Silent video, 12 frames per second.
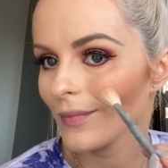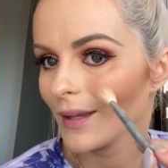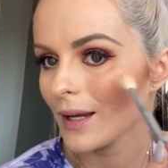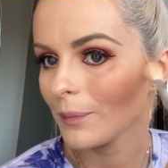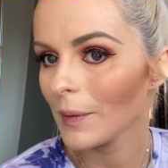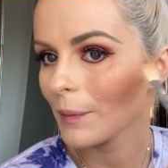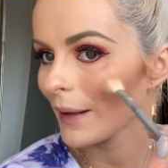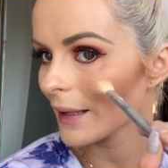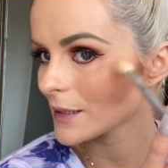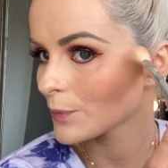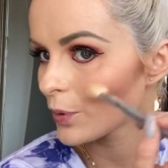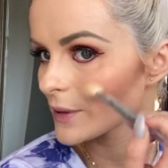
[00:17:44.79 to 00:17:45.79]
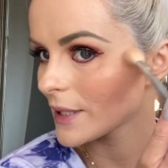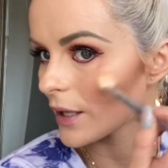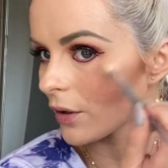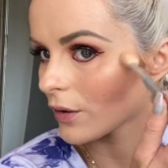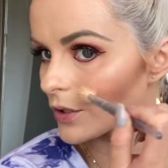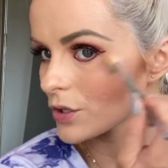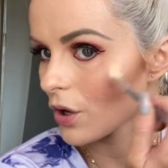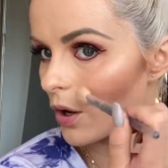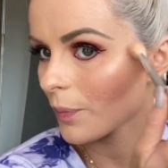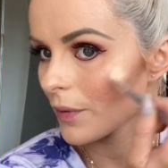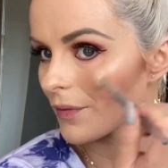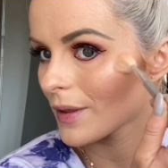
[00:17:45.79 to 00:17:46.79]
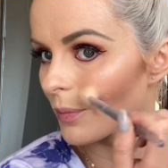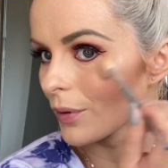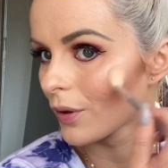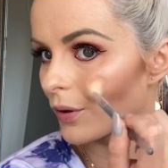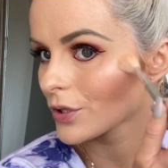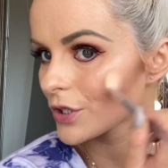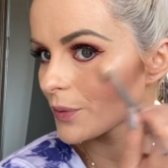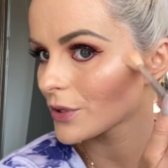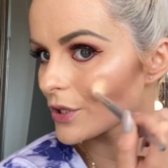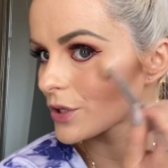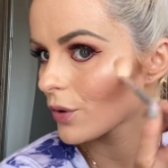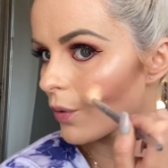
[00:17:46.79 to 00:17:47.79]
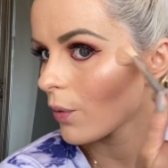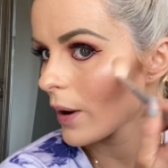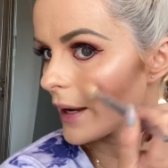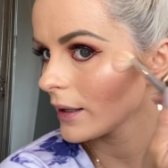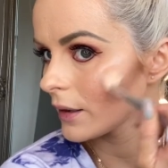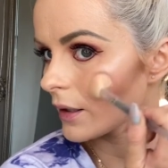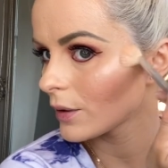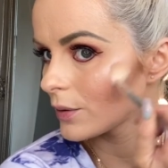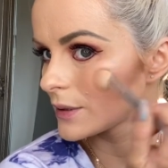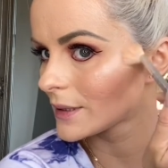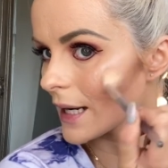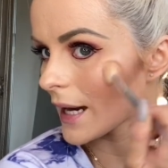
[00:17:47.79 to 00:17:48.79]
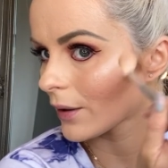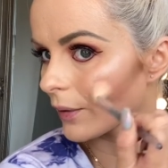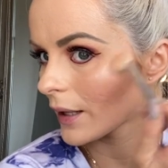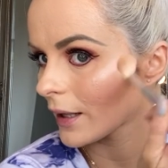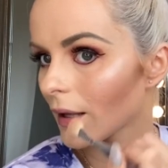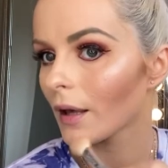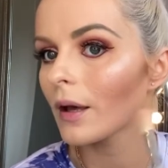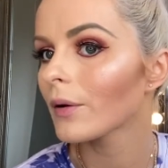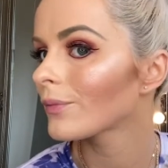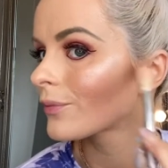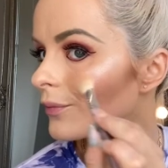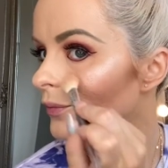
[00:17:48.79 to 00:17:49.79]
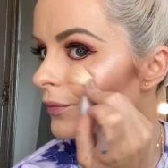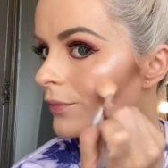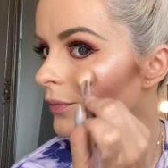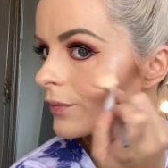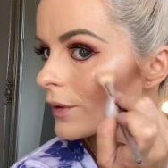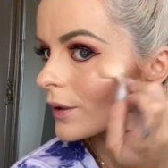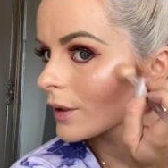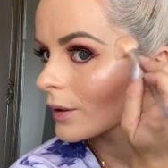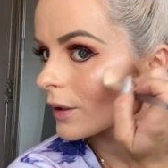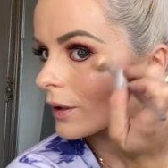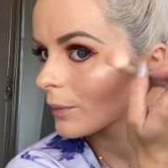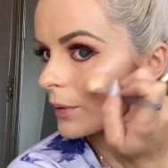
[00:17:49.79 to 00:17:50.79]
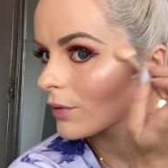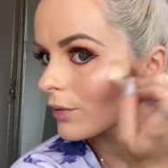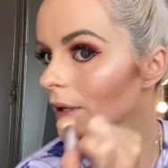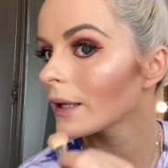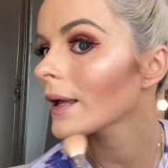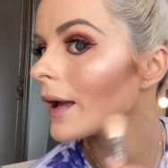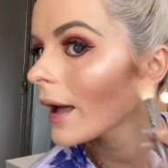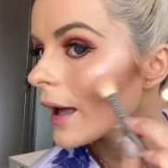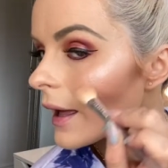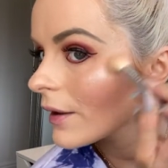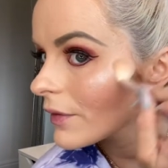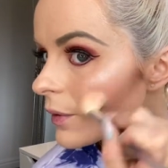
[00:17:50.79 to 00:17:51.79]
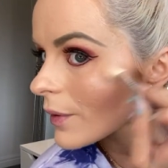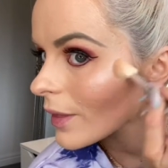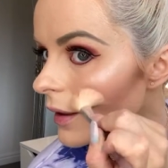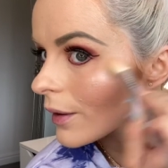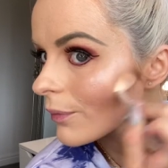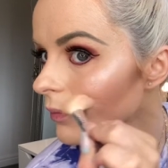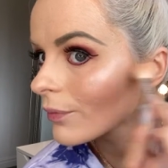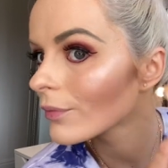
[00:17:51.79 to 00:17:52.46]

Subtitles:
And people like to put it on the top of the blush, which is quite low down here, and be really heavy with it.